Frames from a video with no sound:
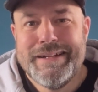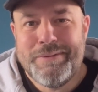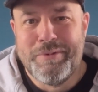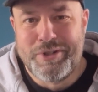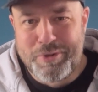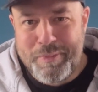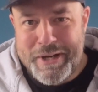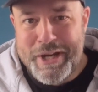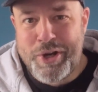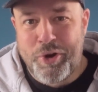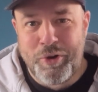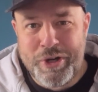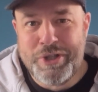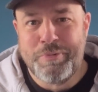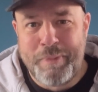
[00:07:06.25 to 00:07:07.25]
We should
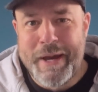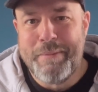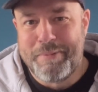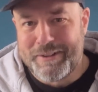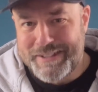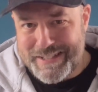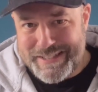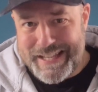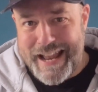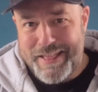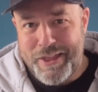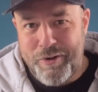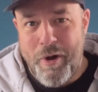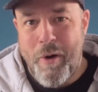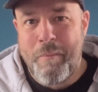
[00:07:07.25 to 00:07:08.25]
encourage people to set
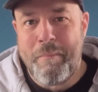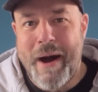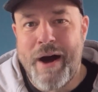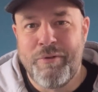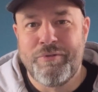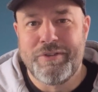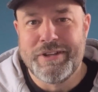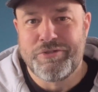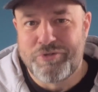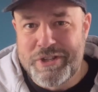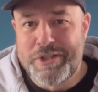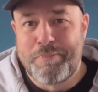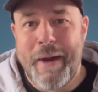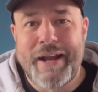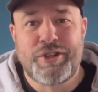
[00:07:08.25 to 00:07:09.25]
their own boundaries.
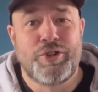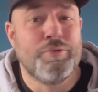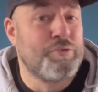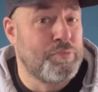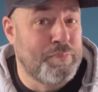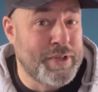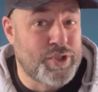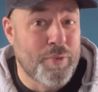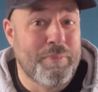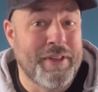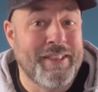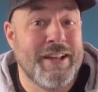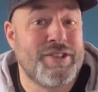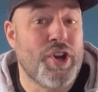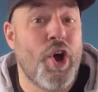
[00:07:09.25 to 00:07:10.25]
Respect should be
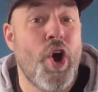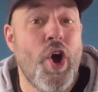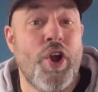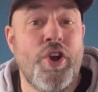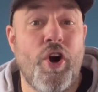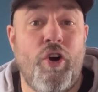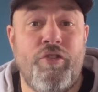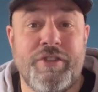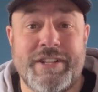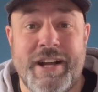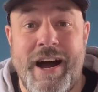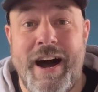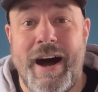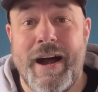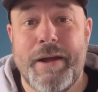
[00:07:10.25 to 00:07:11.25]
something that's earned over
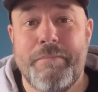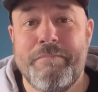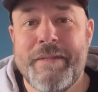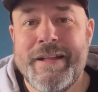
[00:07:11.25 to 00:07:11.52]
time.